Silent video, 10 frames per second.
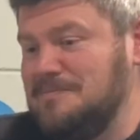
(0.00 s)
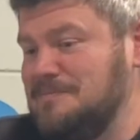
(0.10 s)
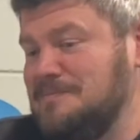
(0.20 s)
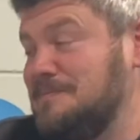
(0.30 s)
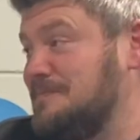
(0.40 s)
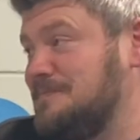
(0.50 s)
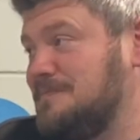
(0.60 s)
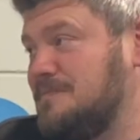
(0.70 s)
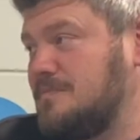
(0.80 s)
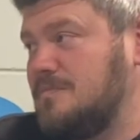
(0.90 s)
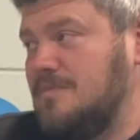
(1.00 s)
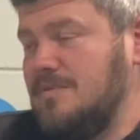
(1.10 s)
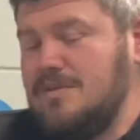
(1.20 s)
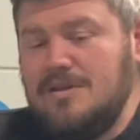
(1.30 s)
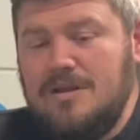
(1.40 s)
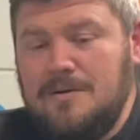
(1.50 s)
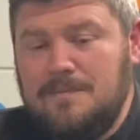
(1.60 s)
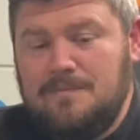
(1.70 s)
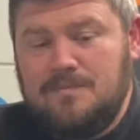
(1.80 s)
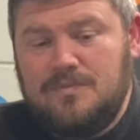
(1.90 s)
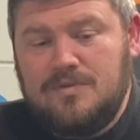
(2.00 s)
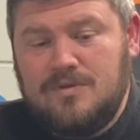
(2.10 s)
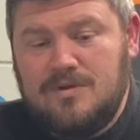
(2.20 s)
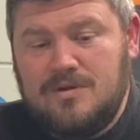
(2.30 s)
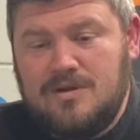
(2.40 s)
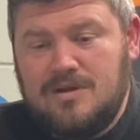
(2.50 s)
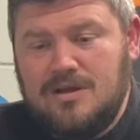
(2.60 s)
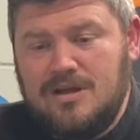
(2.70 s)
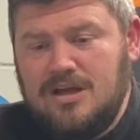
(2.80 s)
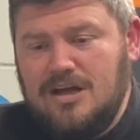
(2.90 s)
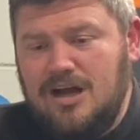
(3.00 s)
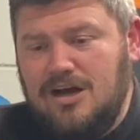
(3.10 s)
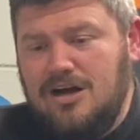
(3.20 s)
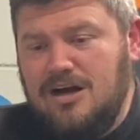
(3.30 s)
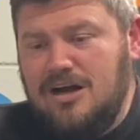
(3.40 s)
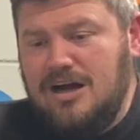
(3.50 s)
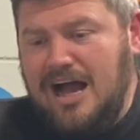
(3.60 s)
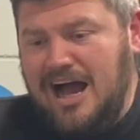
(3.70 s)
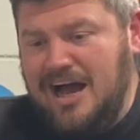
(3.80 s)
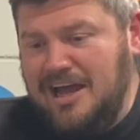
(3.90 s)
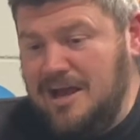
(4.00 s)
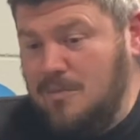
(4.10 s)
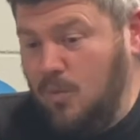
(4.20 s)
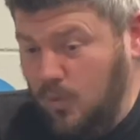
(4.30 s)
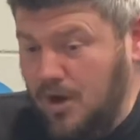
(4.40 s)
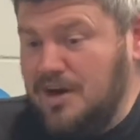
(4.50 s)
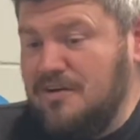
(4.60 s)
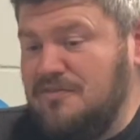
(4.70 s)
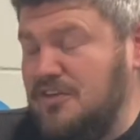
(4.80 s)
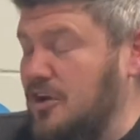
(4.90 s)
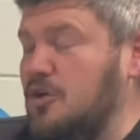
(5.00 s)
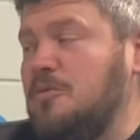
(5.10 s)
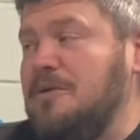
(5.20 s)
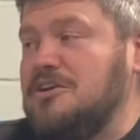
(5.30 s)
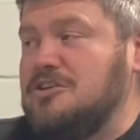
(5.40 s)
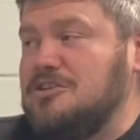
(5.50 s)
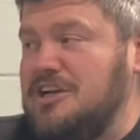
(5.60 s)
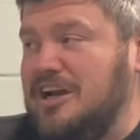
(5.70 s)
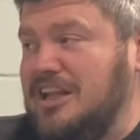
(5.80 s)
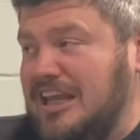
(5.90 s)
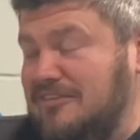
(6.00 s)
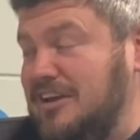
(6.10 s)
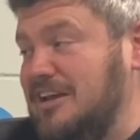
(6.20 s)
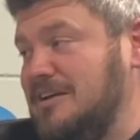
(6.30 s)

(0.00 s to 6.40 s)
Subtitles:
So, Jesse, what do you do here at Levy? I am one of the youth ministers here at Levy.